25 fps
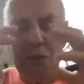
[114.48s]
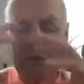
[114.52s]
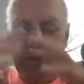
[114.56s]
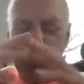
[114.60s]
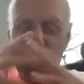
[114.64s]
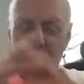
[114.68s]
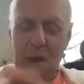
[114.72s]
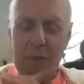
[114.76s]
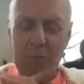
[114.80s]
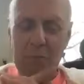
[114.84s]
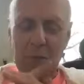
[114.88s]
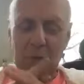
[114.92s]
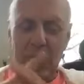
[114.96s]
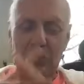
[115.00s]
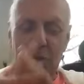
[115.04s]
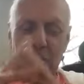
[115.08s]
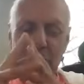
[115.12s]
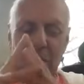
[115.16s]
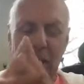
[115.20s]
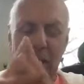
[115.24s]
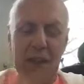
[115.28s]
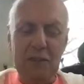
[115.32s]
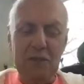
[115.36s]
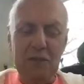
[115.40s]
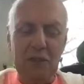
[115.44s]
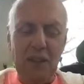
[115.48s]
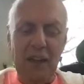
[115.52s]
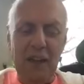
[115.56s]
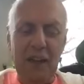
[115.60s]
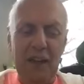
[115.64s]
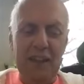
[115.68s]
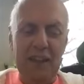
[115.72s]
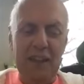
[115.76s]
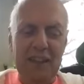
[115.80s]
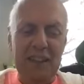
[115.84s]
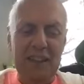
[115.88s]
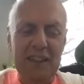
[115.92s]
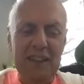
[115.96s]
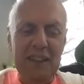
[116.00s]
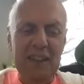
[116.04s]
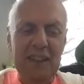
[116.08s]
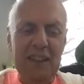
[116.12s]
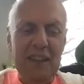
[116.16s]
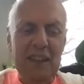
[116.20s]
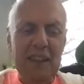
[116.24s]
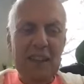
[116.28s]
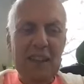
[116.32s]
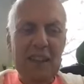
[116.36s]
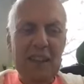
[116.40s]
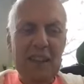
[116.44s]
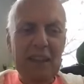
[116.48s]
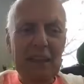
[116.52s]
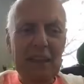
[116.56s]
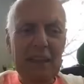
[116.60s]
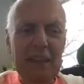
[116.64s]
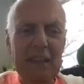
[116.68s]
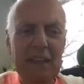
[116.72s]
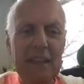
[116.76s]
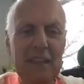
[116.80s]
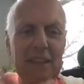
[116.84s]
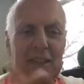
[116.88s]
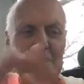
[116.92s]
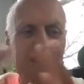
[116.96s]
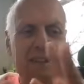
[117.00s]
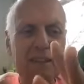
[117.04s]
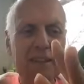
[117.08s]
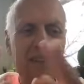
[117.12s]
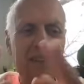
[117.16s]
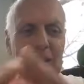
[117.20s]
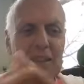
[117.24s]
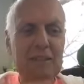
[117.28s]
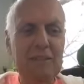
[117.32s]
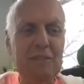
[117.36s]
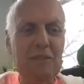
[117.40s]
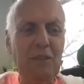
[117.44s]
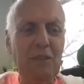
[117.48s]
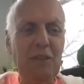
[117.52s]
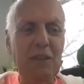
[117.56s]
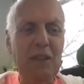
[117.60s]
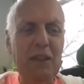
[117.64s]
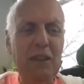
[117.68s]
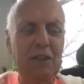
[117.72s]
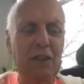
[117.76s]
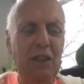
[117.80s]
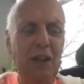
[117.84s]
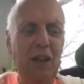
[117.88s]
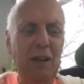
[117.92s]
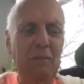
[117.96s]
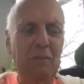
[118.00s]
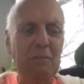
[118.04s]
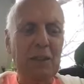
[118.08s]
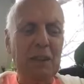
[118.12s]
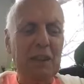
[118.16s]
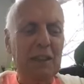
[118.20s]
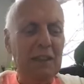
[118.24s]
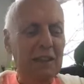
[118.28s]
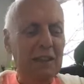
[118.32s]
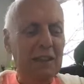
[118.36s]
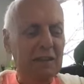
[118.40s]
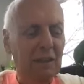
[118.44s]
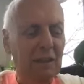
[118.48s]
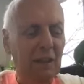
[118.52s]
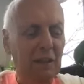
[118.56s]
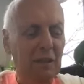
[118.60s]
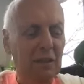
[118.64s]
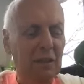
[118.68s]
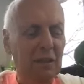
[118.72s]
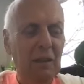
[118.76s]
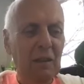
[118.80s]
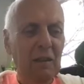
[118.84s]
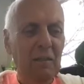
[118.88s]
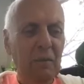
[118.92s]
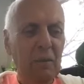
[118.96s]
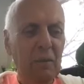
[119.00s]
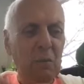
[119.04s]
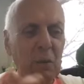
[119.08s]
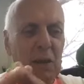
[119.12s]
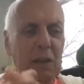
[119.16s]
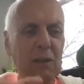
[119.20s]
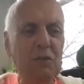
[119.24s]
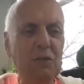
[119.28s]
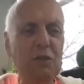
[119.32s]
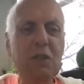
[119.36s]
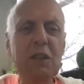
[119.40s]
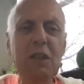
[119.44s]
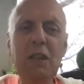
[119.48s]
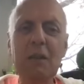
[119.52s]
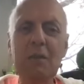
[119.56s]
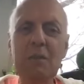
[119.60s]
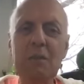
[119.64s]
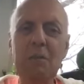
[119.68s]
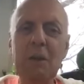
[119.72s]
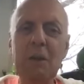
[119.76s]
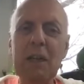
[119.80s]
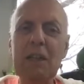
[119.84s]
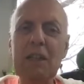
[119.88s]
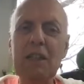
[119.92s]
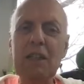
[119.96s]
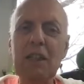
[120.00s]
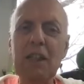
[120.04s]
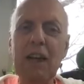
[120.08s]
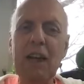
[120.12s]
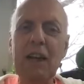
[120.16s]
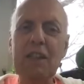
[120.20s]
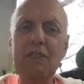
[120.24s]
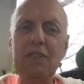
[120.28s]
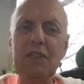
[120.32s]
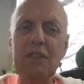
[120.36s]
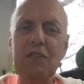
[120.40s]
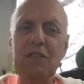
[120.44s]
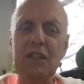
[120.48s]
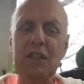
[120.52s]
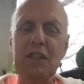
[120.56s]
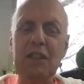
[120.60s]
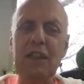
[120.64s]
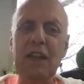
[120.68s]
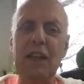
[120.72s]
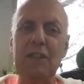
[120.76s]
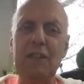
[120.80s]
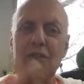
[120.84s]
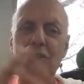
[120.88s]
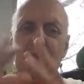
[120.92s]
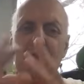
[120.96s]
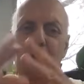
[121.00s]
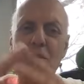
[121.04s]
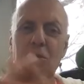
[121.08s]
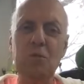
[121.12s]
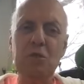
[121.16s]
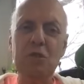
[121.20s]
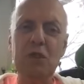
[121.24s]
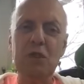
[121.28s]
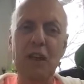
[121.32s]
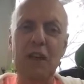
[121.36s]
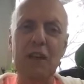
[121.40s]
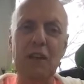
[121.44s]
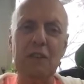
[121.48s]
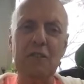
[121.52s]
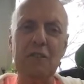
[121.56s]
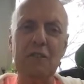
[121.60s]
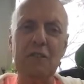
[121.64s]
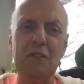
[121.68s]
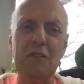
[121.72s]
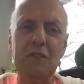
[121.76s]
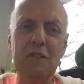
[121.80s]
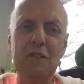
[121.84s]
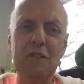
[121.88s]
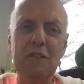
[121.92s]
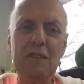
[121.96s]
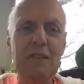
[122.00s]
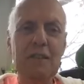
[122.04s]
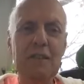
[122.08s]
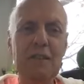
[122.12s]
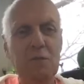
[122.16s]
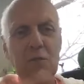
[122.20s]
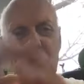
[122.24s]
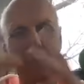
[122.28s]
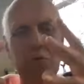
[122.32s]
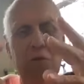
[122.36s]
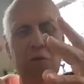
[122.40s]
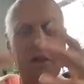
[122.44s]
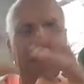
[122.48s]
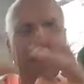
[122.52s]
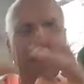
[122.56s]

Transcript: would tremor from anxiety, and he mm. and so he caught me and he says, "Why don't you come to my class as a guest? No charge." No